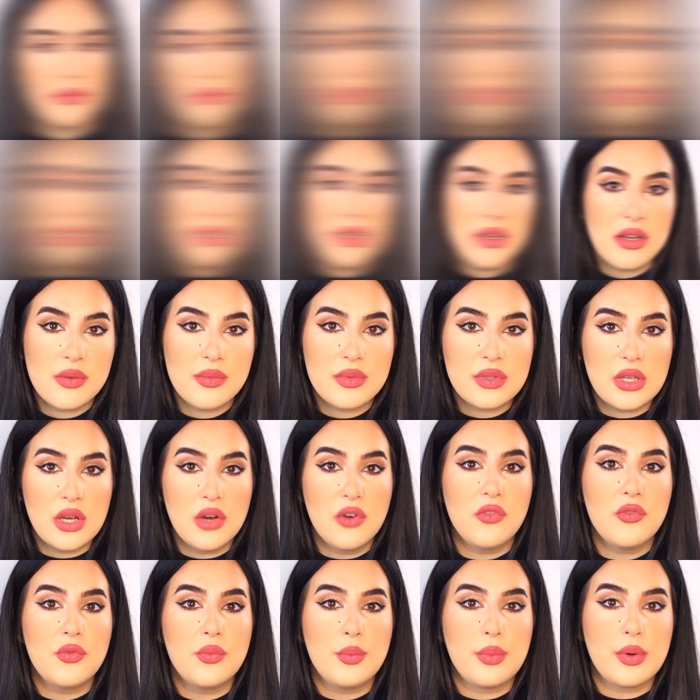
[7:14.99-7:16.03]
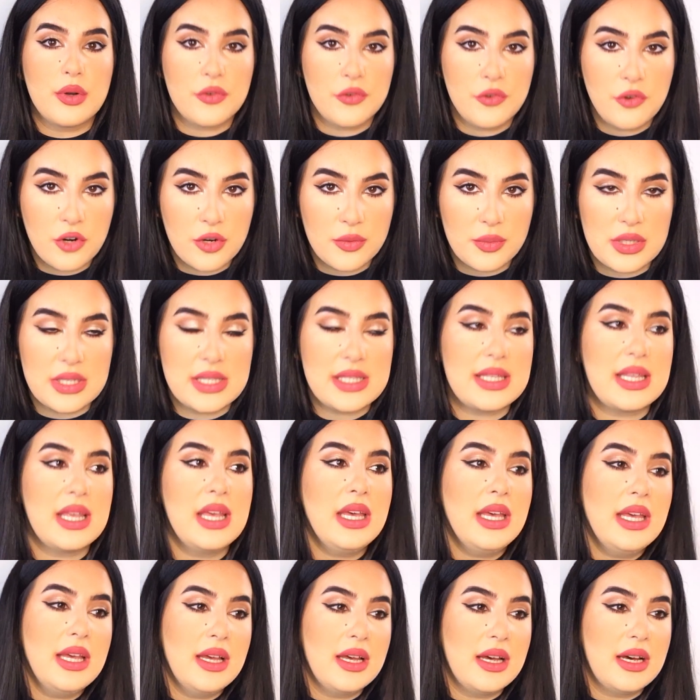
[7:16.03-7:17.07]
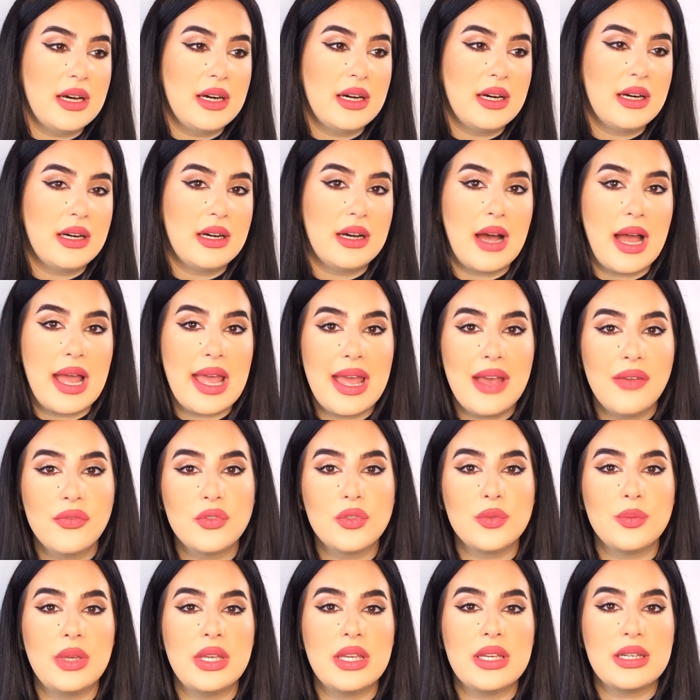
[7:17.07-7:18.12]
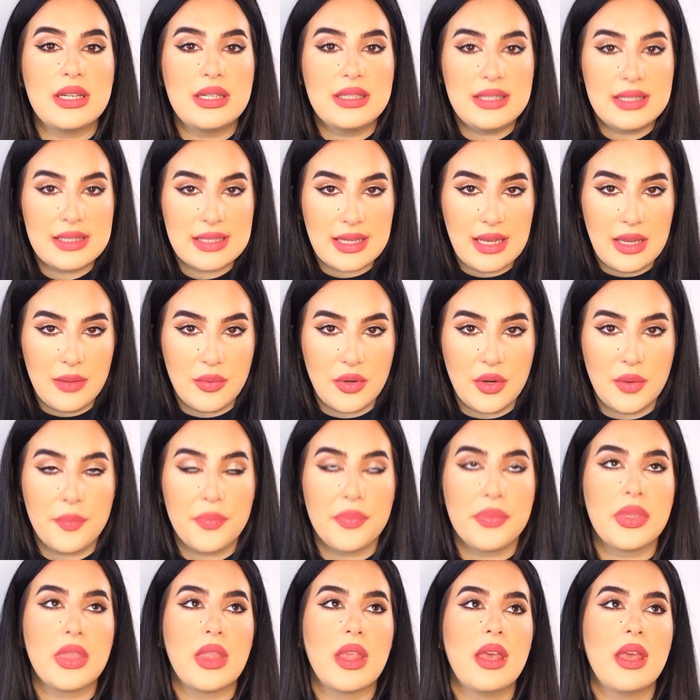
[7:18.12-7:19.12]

In terms of performance, I have to make a disclaimer.